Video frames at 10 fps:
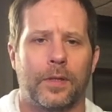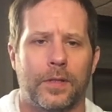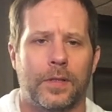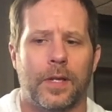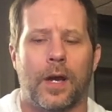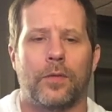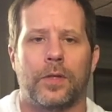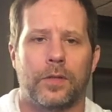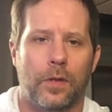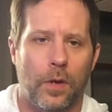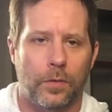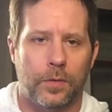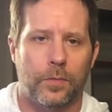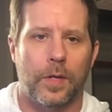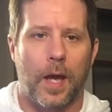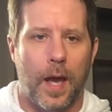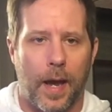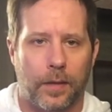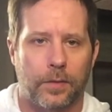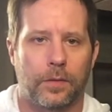listen to how these notes
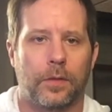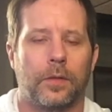react,